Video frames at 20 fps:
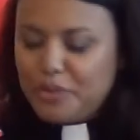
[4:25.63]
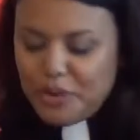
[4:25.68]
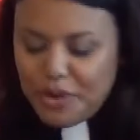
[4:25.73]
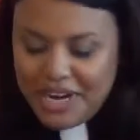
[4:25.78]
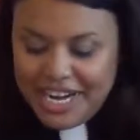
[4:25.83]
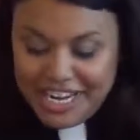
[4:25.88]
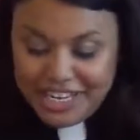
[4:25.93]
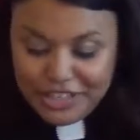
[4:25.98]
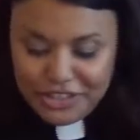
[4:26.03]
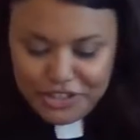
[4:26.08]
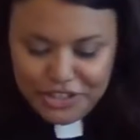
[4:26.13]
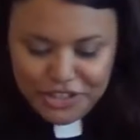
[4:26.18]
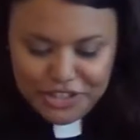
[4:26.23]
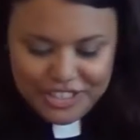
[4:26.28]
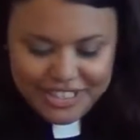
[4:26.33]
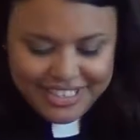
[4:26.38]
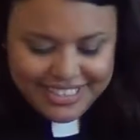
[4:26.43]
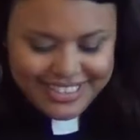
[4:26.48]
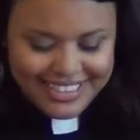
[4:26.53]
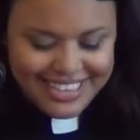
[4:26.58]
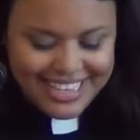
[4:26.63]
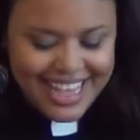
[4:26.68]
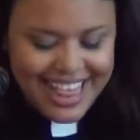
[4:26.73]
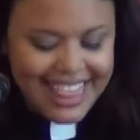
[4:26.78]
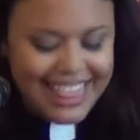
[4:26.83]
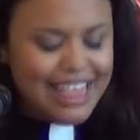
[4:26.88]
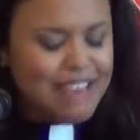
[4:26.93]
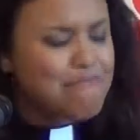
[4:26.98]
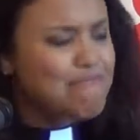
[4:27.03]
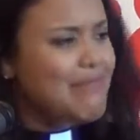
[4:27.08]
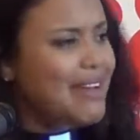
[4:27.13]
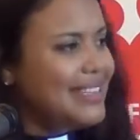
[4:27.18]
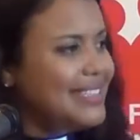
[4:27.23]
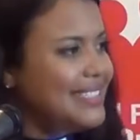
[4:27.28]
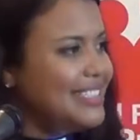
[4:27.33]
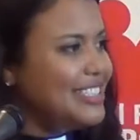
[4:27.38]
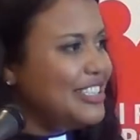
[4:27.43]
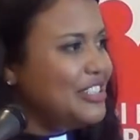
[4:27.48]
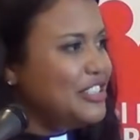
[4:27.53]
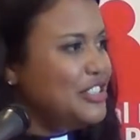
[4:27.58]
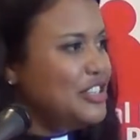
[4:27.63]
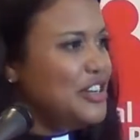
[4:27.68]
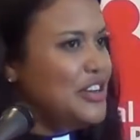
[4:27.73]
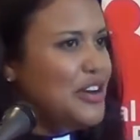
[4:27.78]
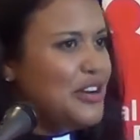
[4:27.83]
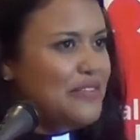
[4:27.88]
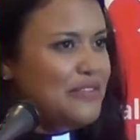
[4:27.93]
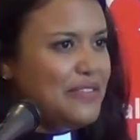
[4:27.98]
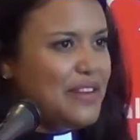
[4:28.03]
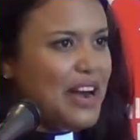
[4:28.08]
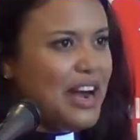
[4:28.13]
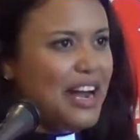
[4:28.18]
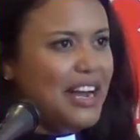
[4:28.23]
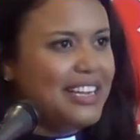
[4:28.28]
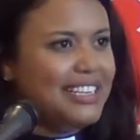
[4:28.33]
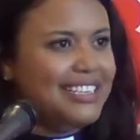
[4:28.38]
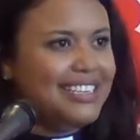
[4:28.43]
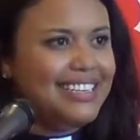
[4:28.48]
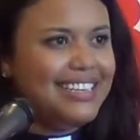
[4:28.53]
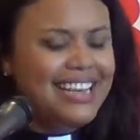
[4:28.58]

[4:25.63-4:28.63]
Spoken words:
preach the message of God.